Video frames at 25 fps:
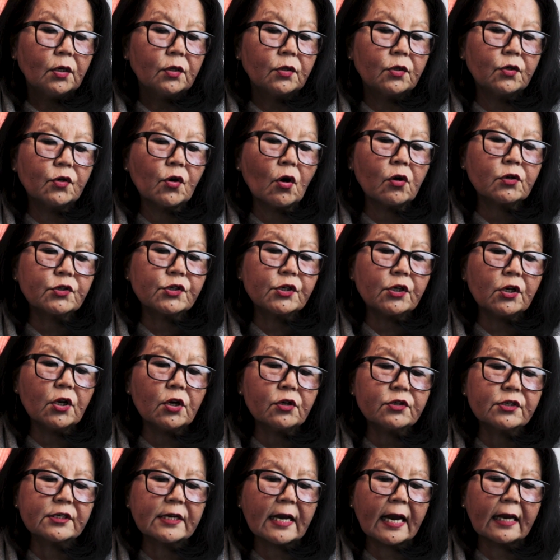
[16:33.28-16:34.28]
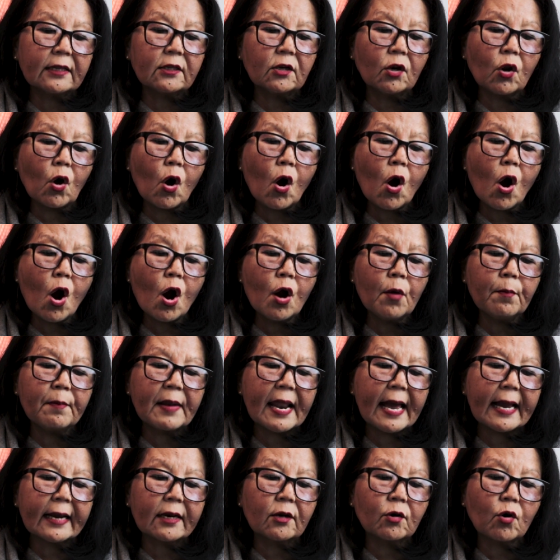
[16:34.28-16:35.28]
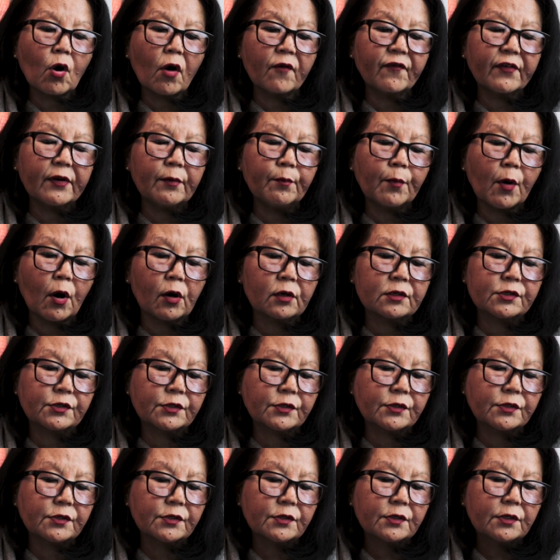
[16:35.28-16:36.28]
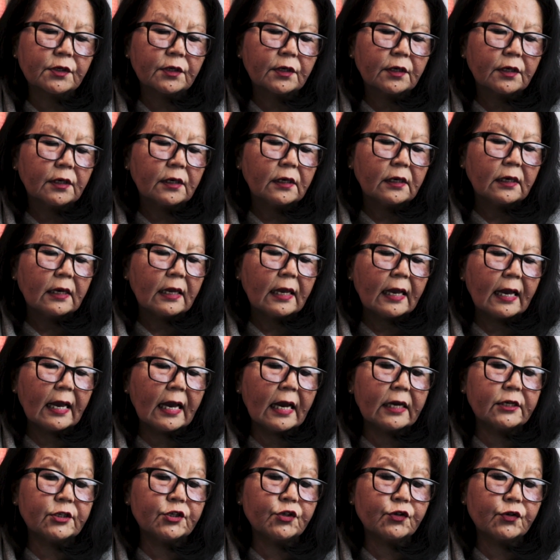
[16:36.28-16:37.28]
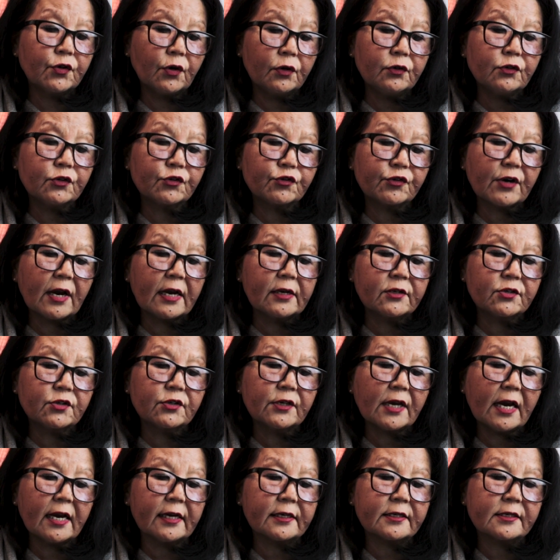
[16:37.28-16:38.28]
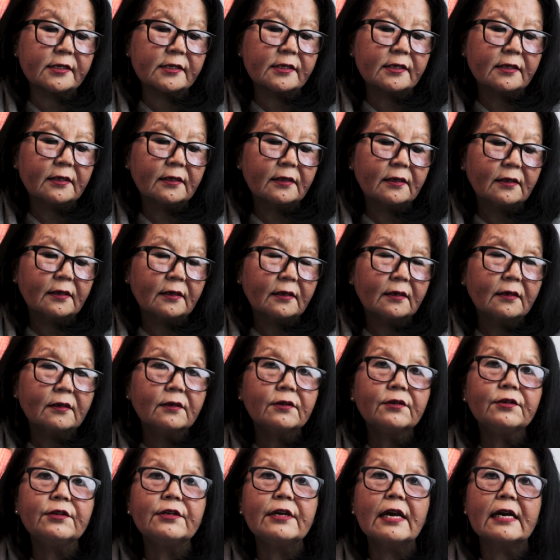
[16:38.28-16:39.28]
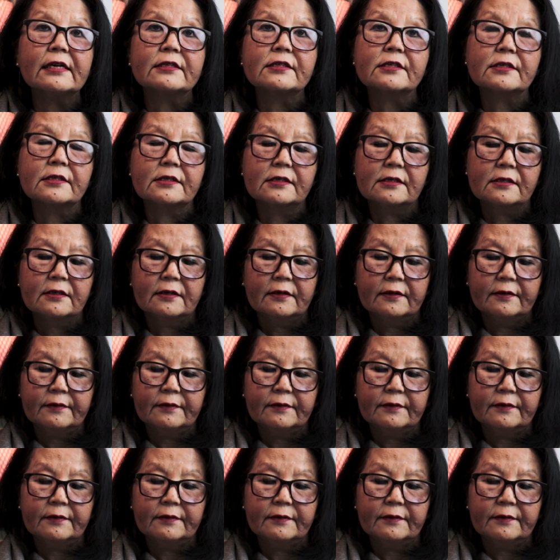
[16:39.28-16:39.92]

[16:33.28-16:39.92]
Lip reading: The doctor looked at the long black coffin box. And you're going to try it tonight? Yes.